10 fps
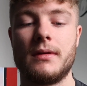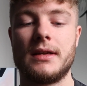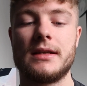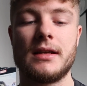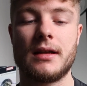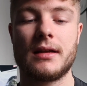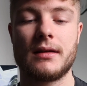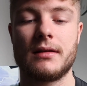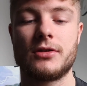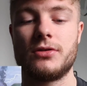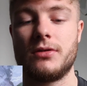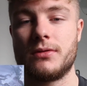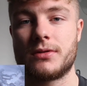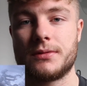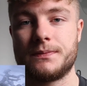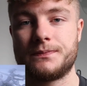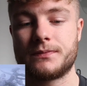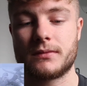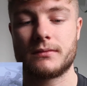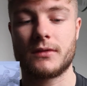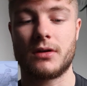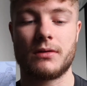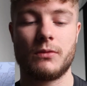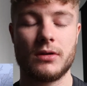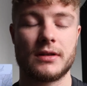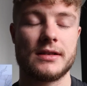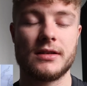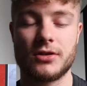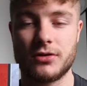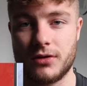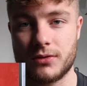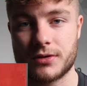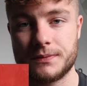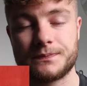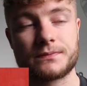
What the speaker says: Disneyland Studios, or Walt Disney Studios,